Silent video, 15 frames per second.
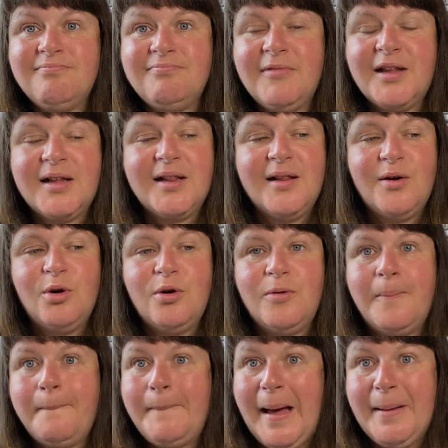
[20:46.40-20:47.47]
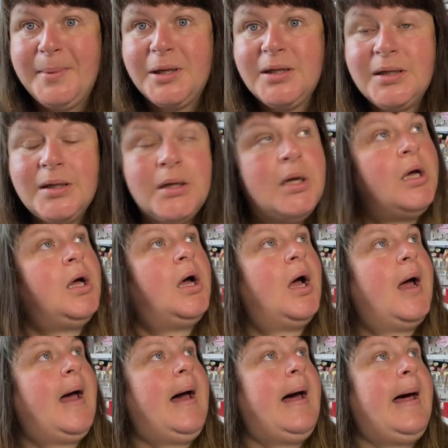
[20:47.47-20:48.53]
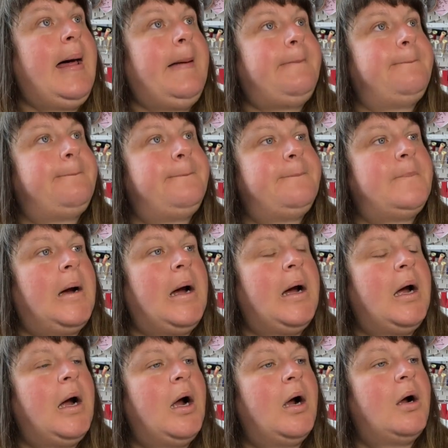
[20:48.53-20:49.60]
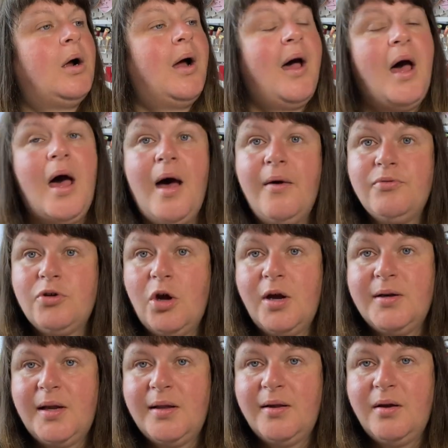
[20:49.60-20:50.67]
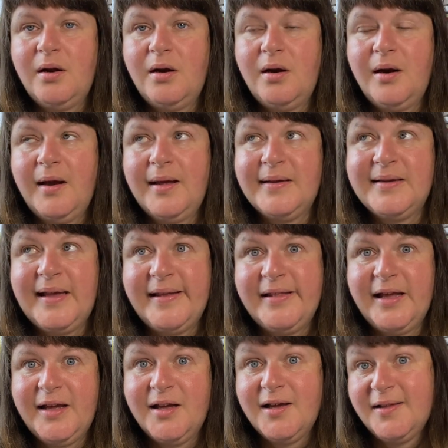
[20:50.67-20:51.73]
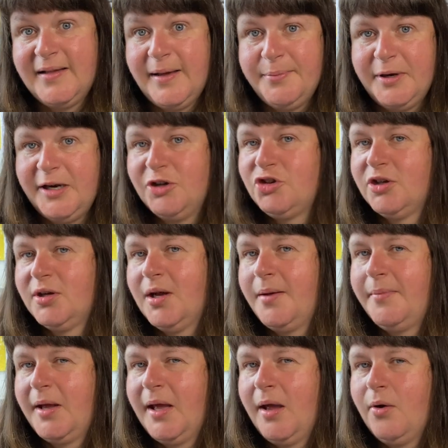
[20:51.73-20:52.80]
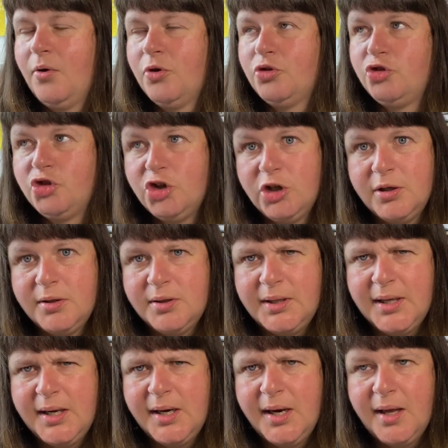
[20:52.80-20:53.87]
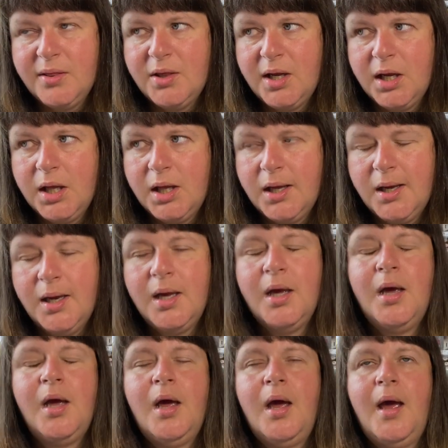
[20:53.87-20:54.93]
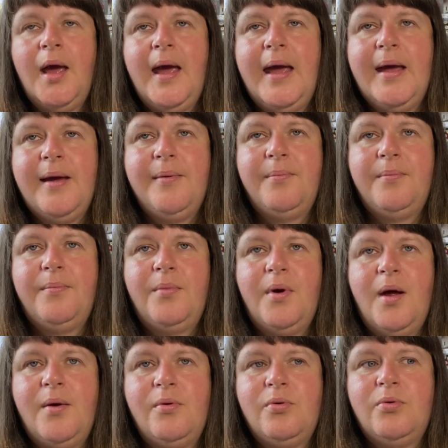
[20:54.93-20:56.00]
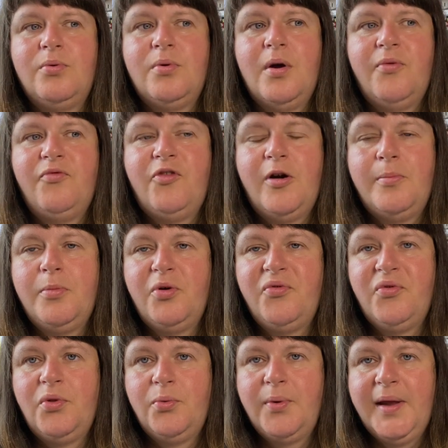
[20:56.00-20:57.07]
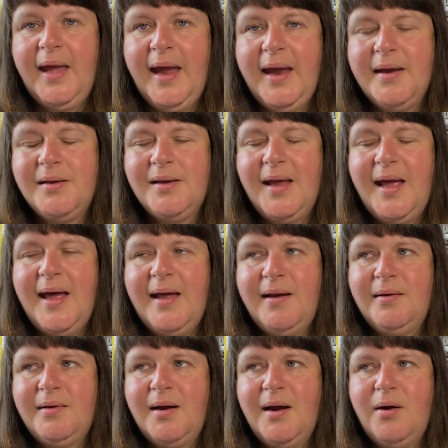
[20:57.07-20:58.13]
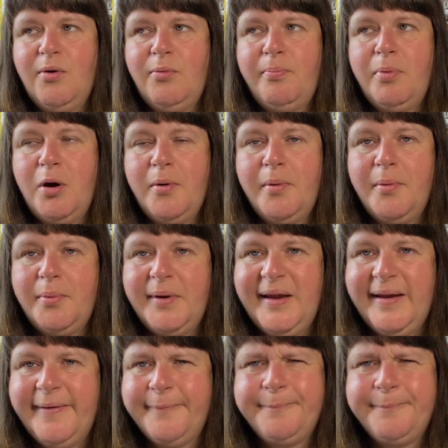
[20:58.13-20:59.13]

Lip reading: this little babble. I have got another exciting collaboration coming out on Tuesday, I think. I'll confirm over the weekend, and I'll pop a wee